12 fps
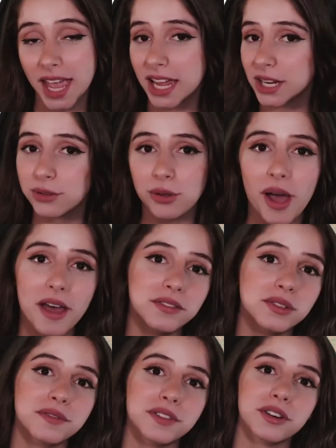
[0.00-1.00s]
And you don't
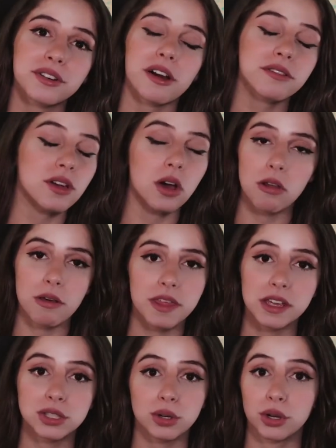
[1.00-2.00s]
have to figure out all
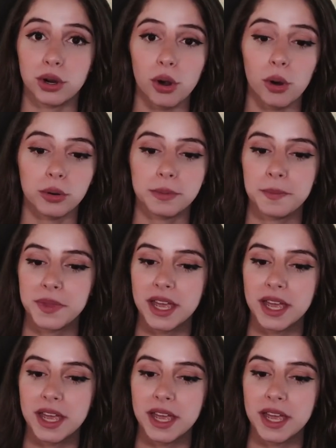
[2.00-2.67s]
of this on your own.